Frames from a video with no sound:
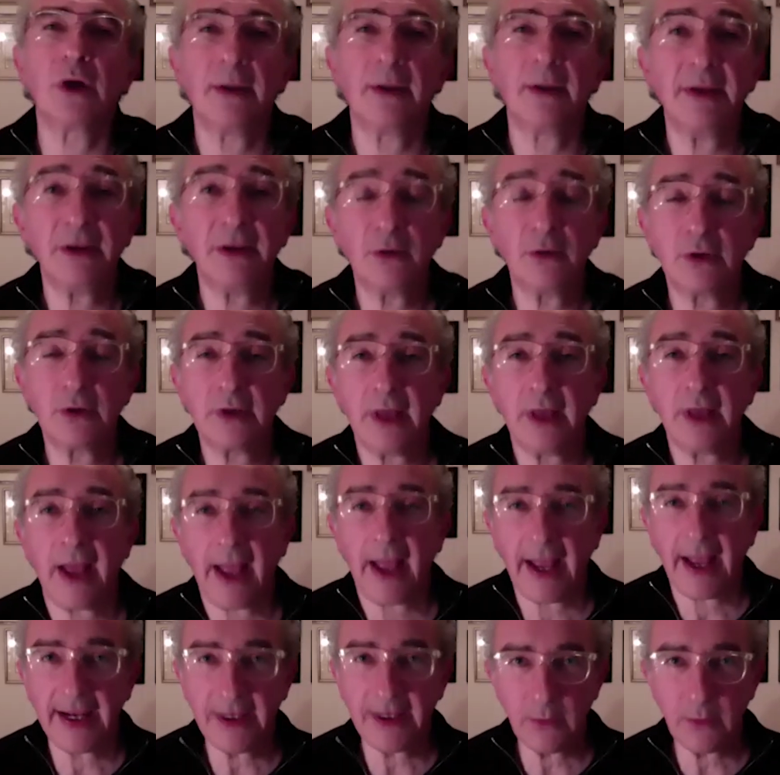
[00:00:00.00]
I mean,
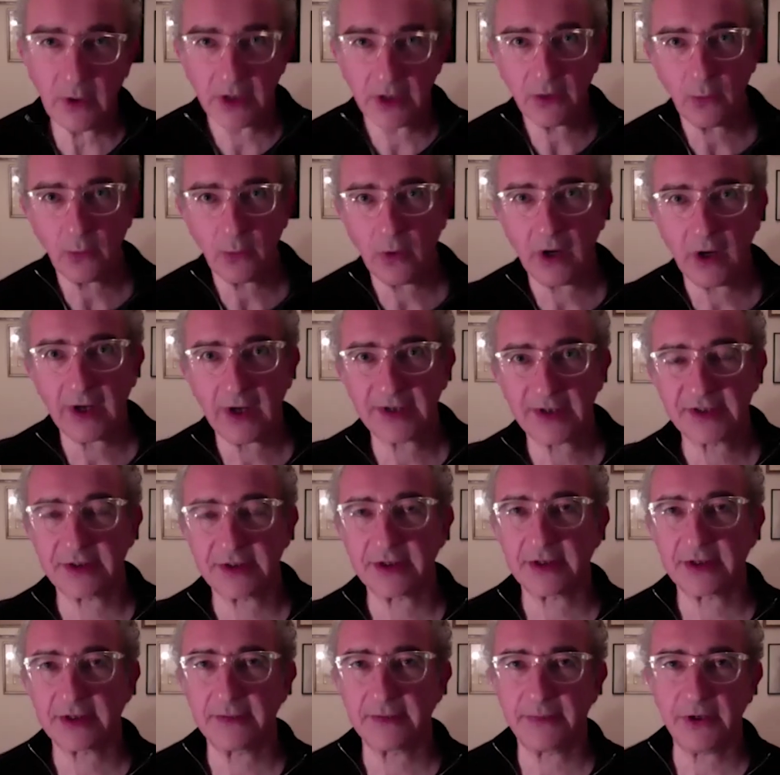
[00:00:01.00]
anyone who works on
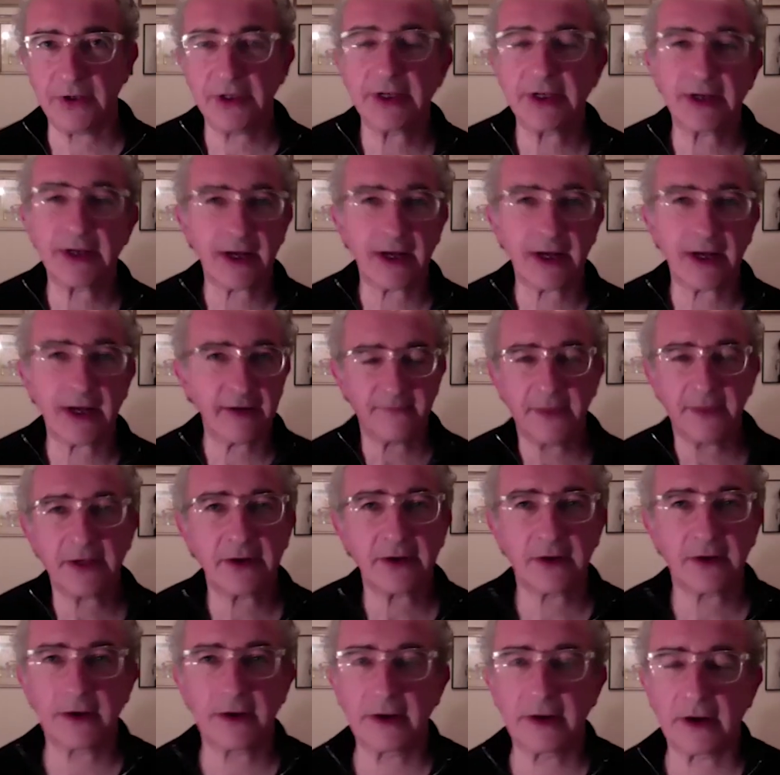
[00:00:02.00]
a computer, and I've
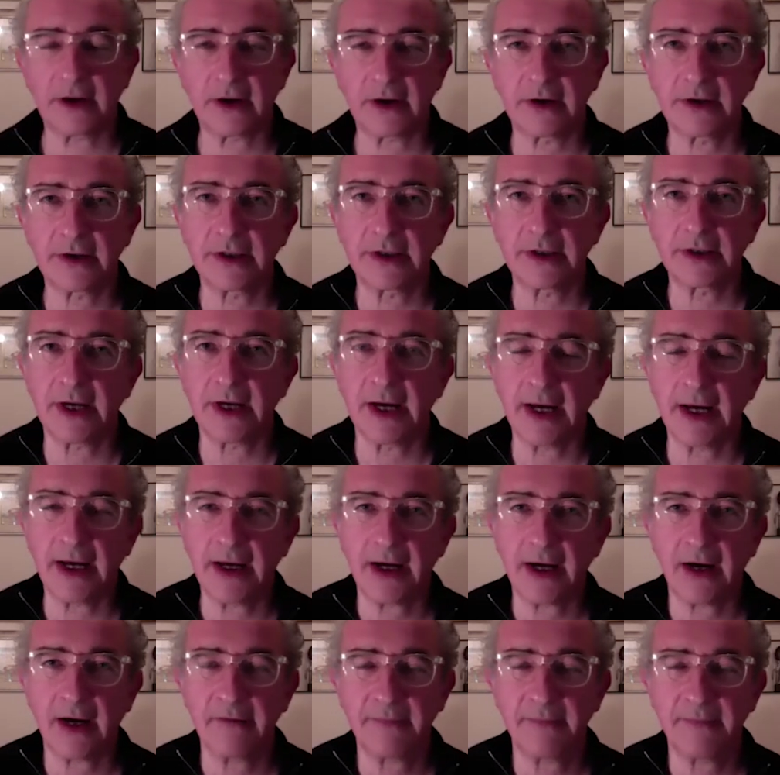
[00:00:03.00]
been on on
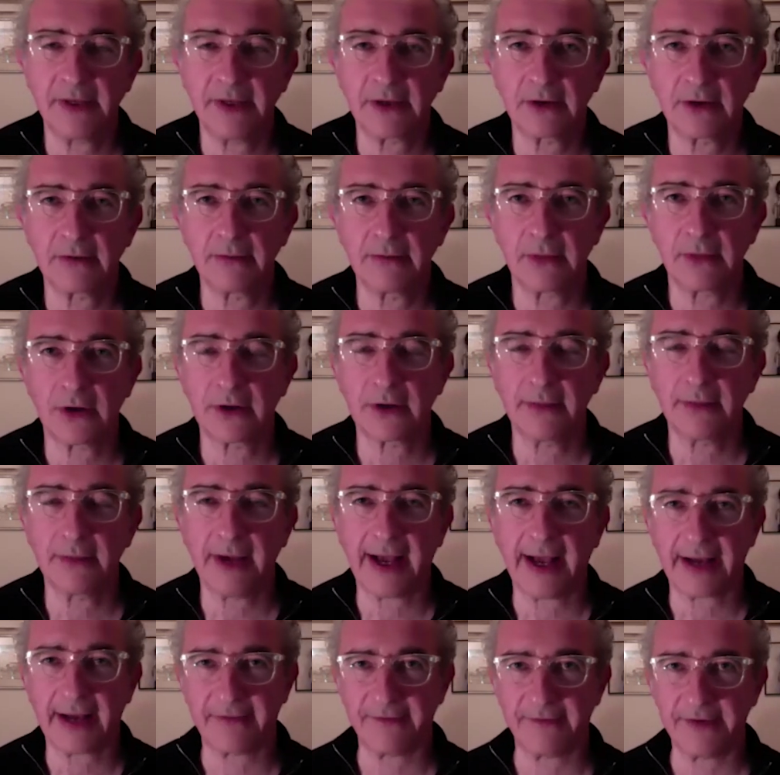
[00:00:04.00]
uh, I've been on on a
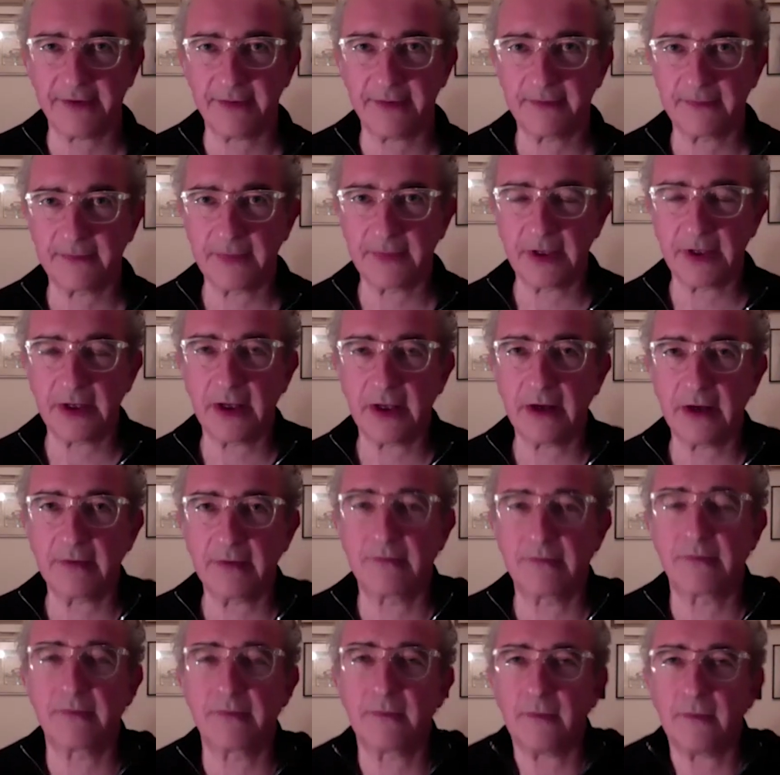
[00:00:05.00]
Mac for you know
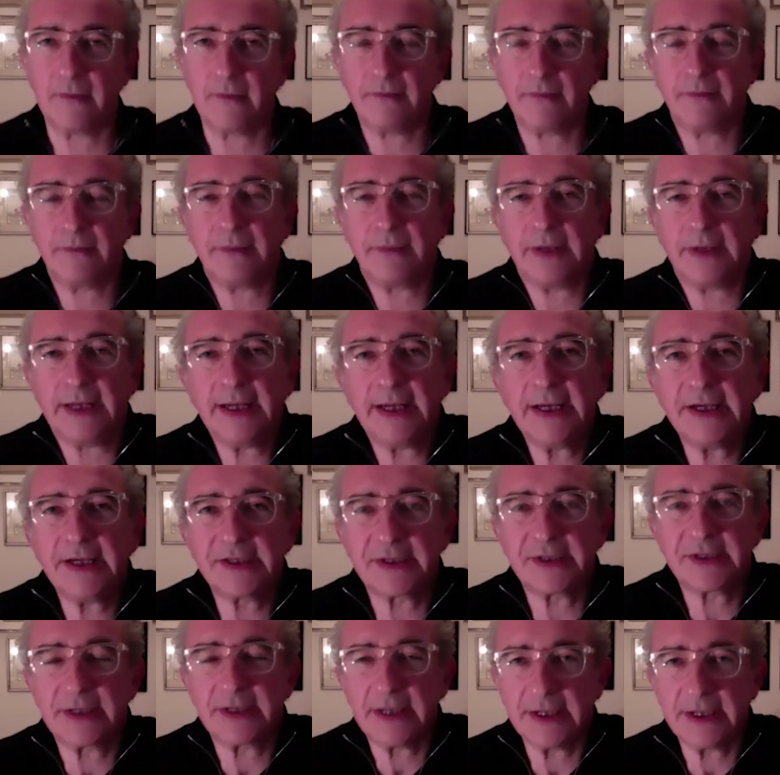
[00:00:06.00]

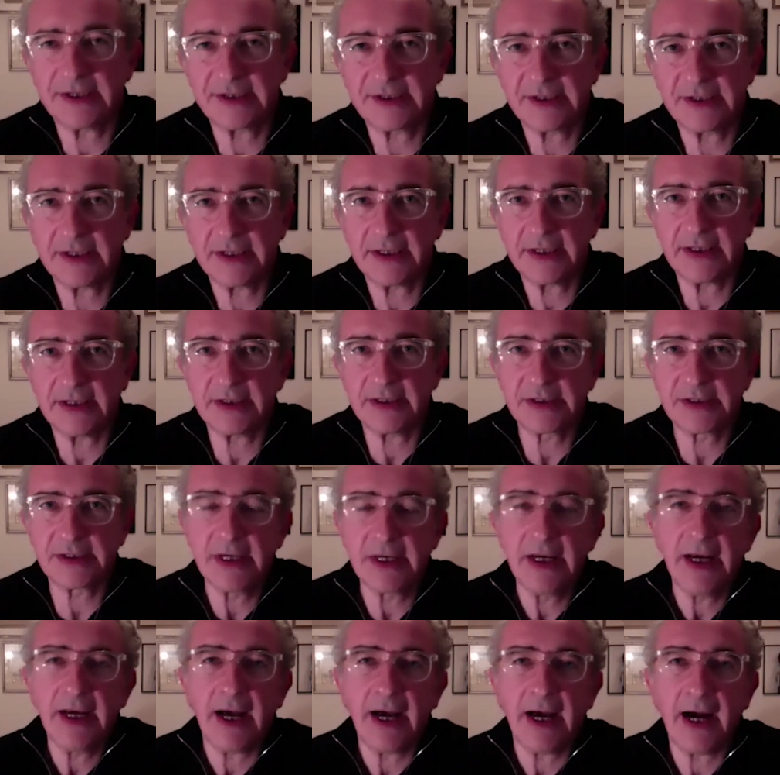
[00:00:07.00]
years and years and years,
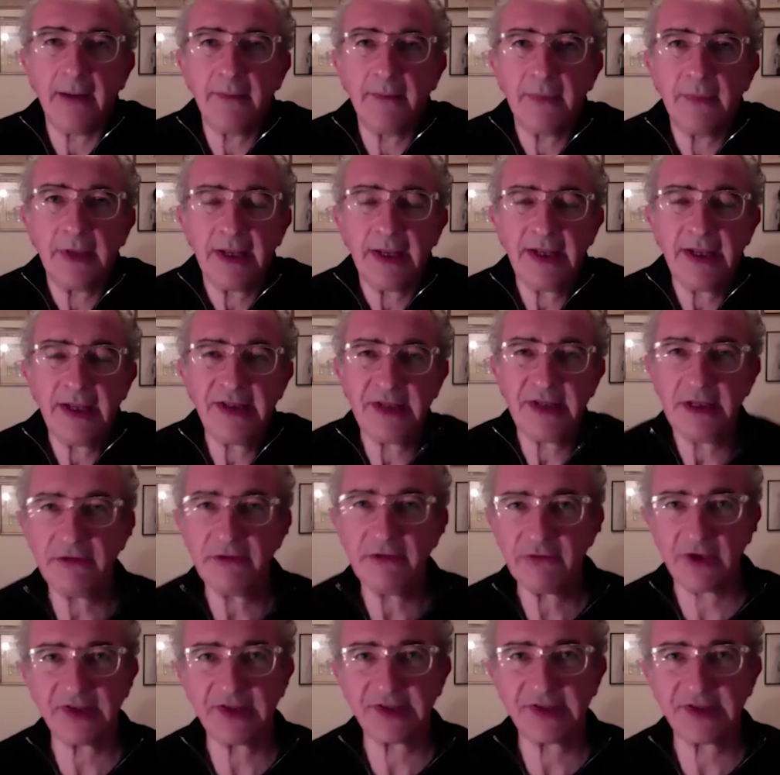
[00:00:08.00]
um, is
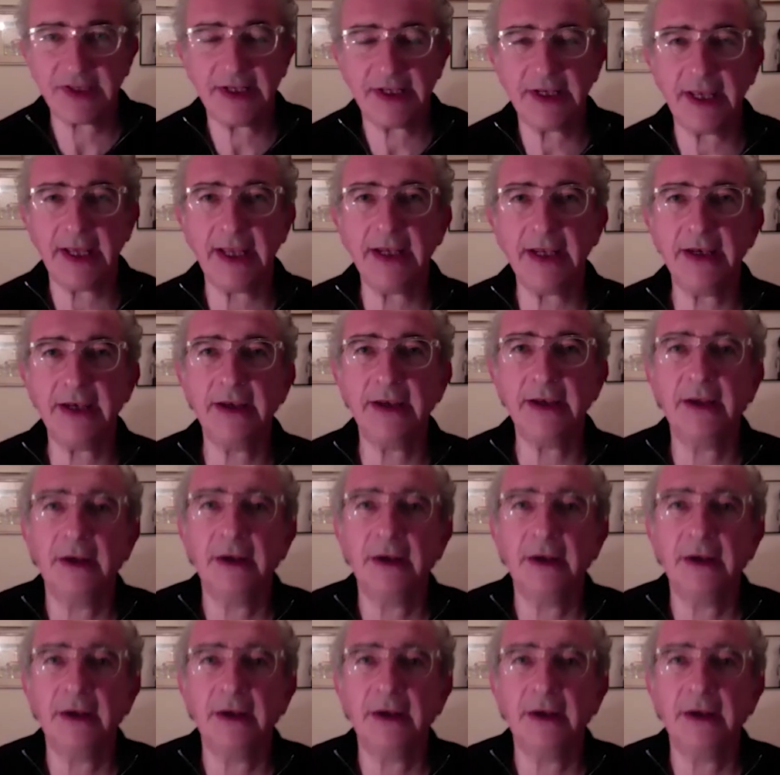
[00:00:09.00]
interested in